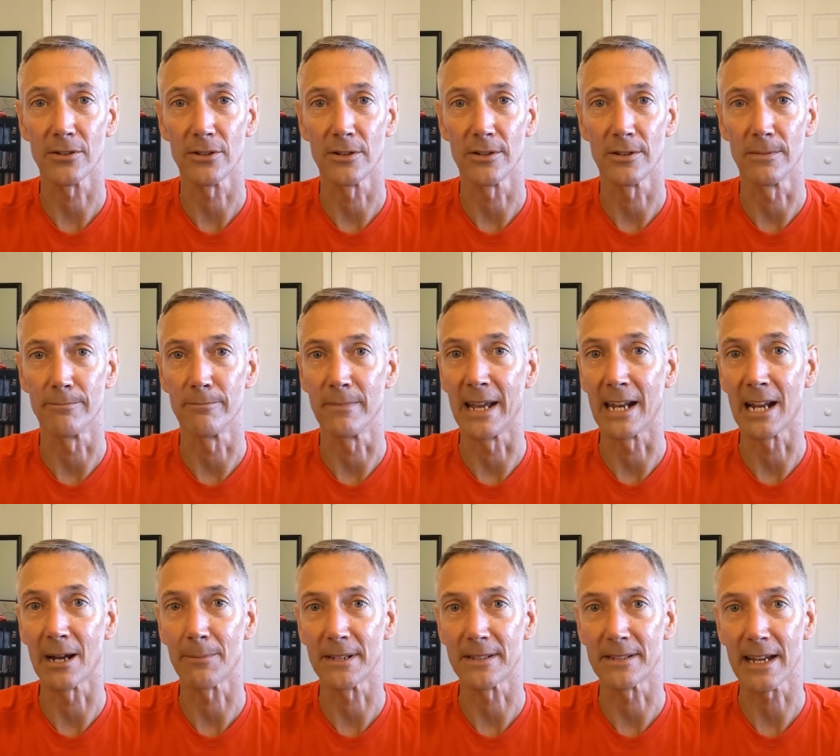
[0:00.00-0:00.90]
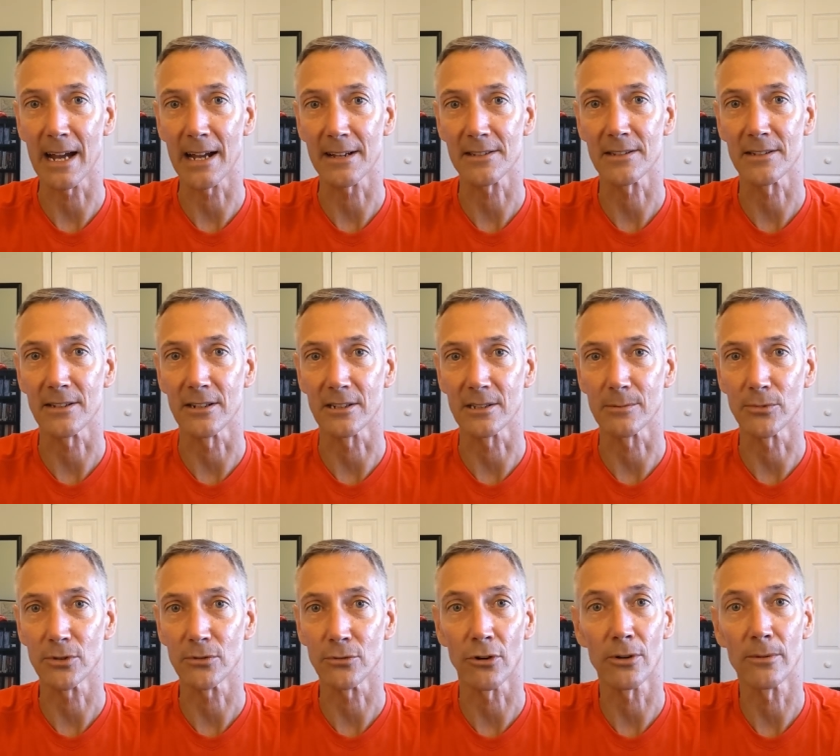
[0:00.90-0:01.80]
It may not be tax
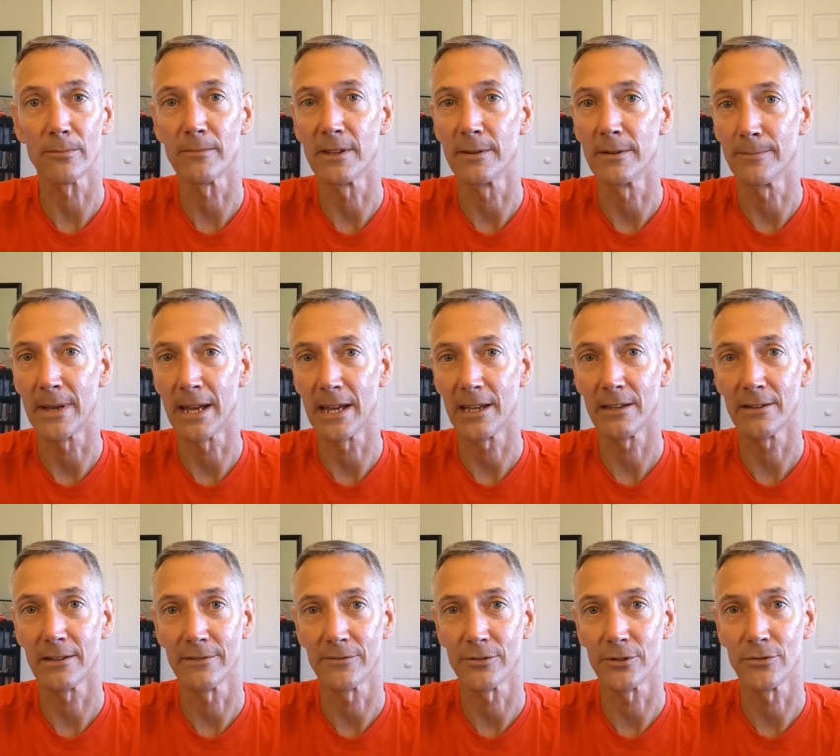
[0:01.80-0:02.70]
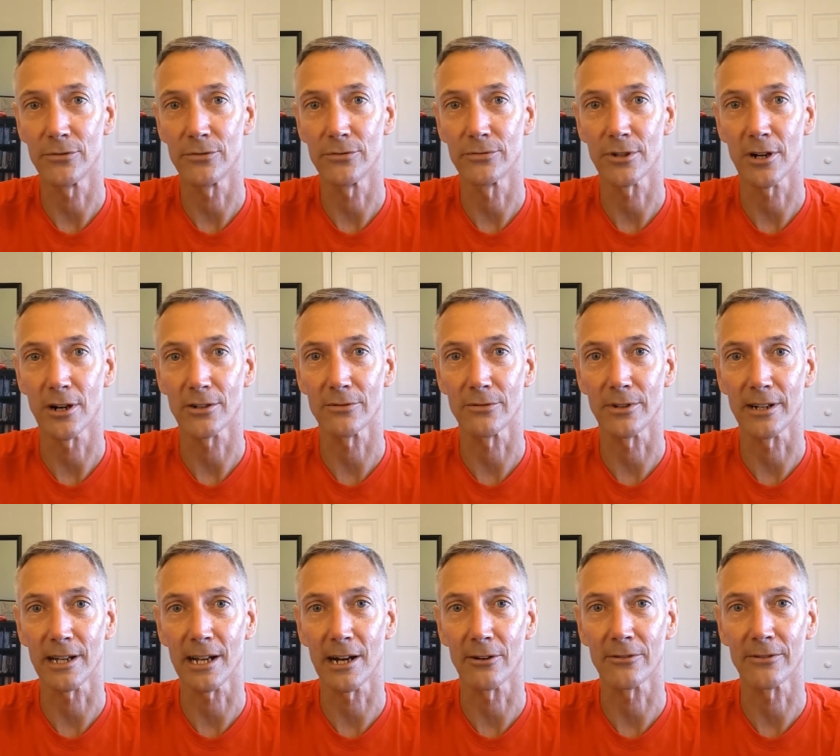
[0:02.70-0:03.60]
deductible, or it may if you talk to an
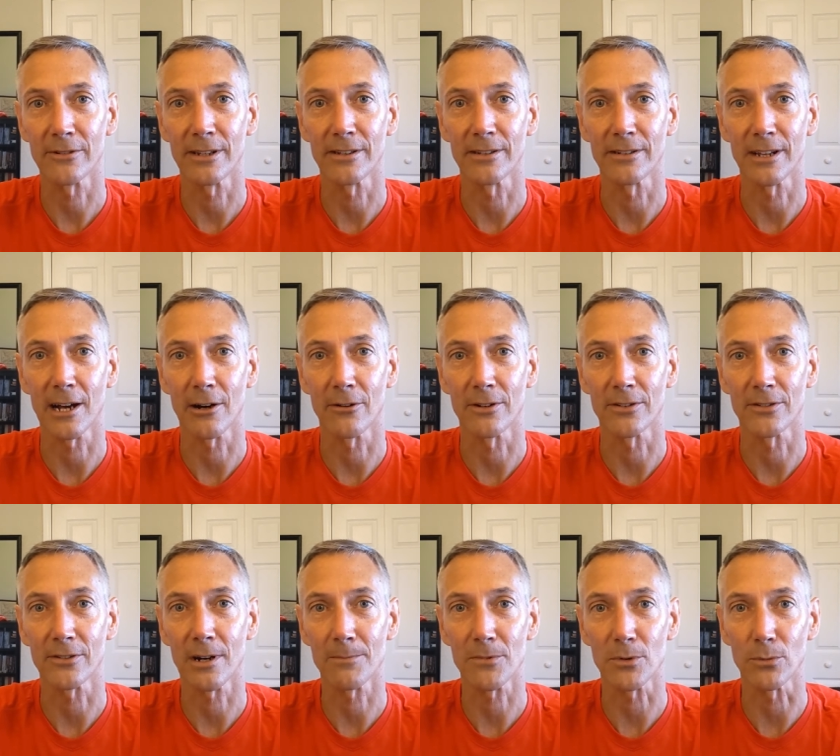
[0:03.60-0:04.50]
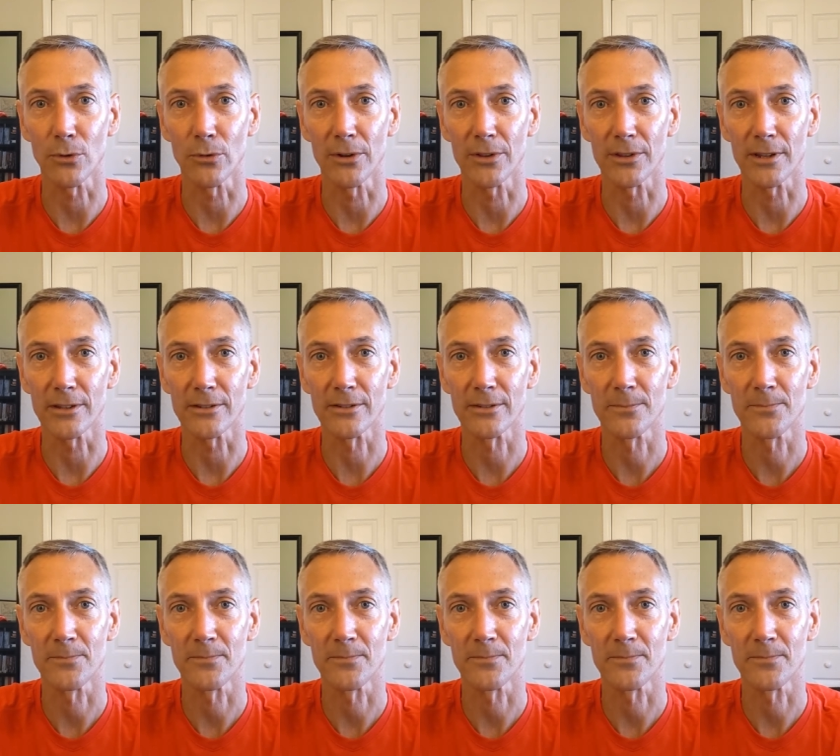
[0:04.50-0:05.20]
accountant and the accountant is comfortable with it.